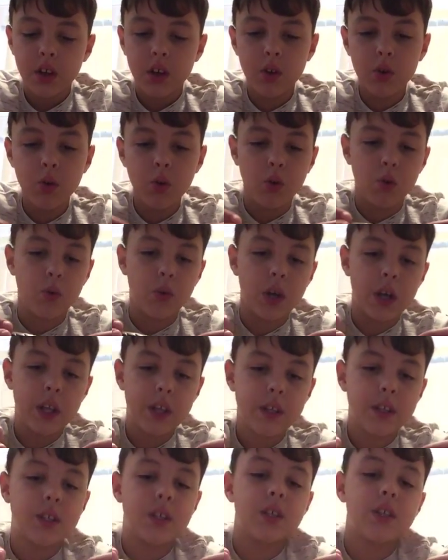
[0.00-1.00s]
Ooh,
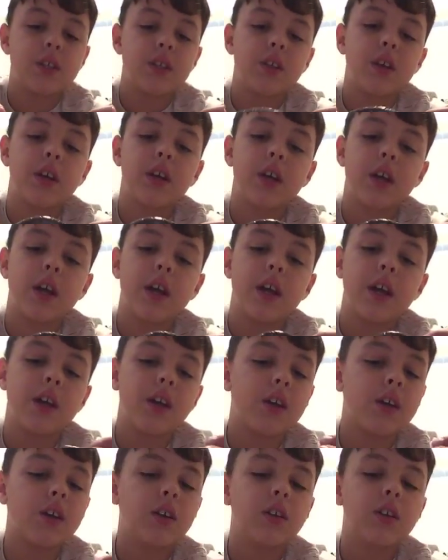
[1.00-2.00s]
this is like a
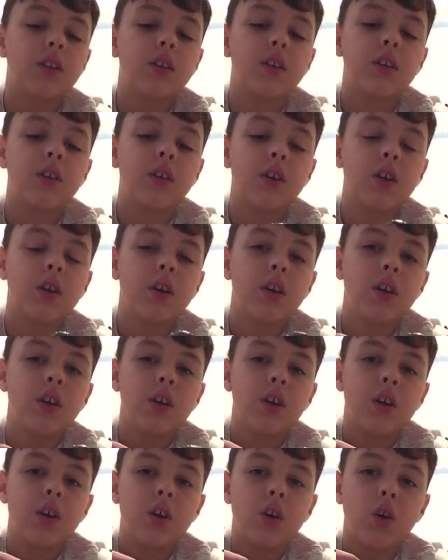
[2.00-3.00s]

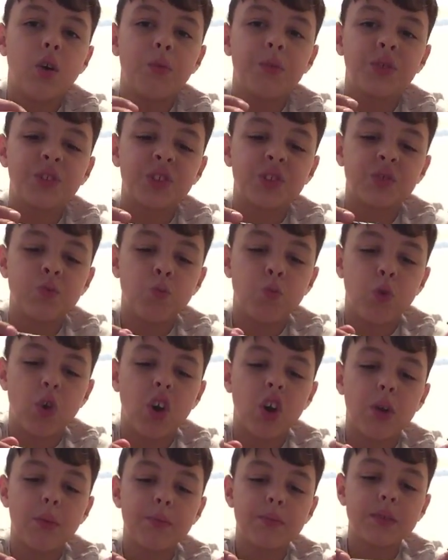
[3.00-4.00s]
almost
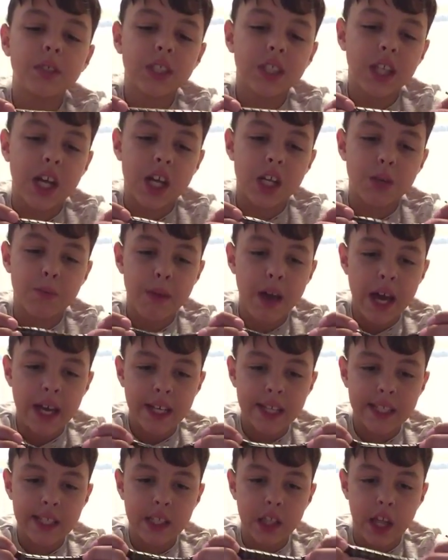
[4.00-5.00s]
worm /
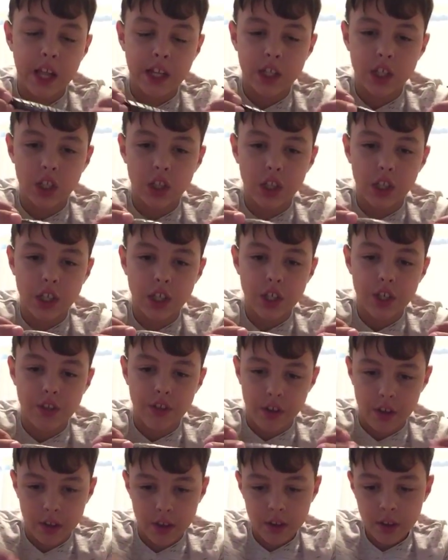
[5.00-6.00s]
maggot / leech
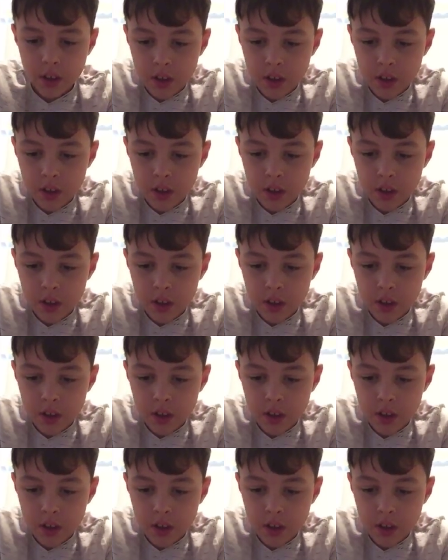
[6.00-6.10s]
thing.